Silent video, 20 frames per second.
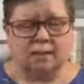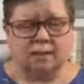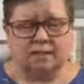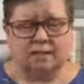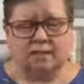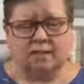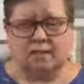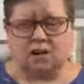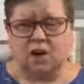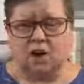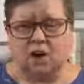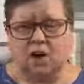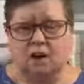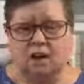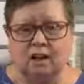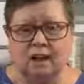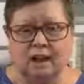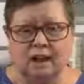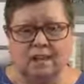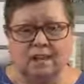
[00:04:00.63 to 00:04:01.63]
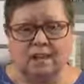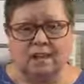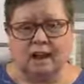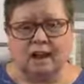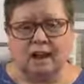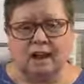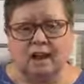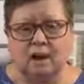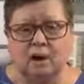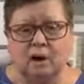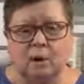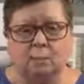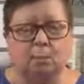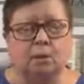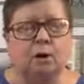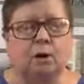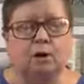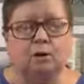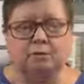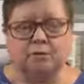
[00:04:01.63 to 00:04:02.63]
song that are
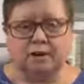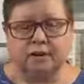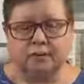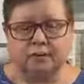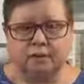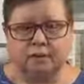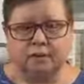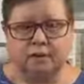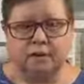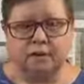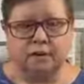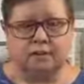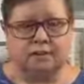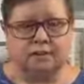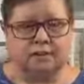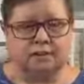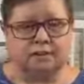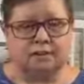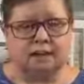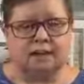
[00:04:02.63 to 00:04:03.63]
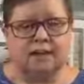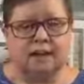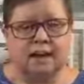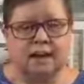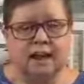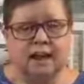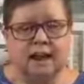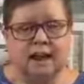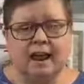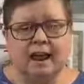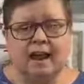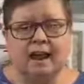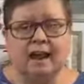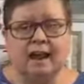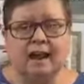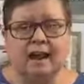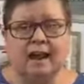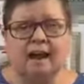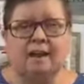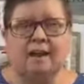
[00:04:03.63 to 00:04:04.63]
perfect for Nuno felting,
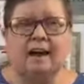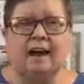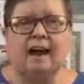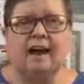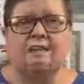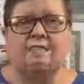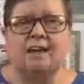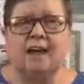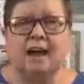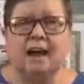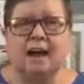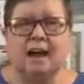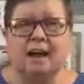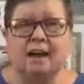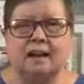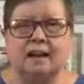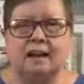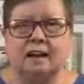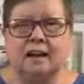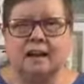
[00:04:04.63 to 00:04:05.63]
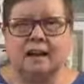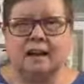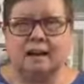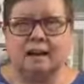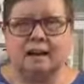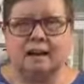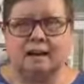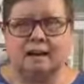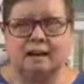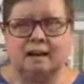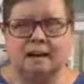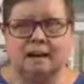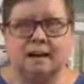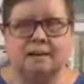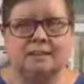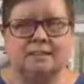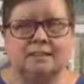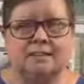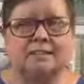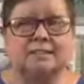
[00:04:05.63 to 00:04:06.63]
and I've had a
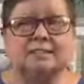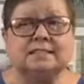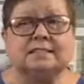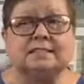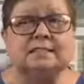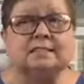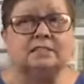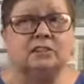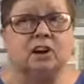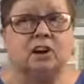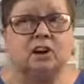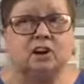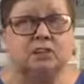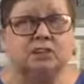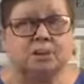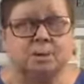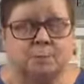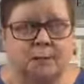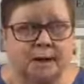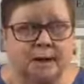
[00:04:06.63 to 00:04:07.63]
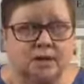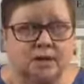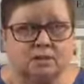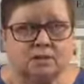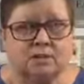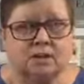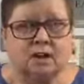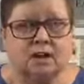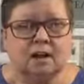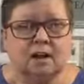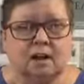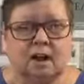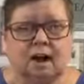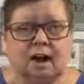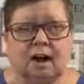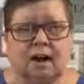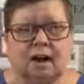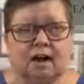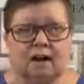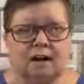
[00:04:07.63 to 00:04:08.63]
large amount
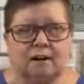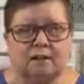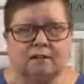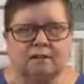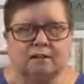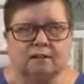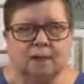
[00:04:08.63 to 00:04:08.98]
of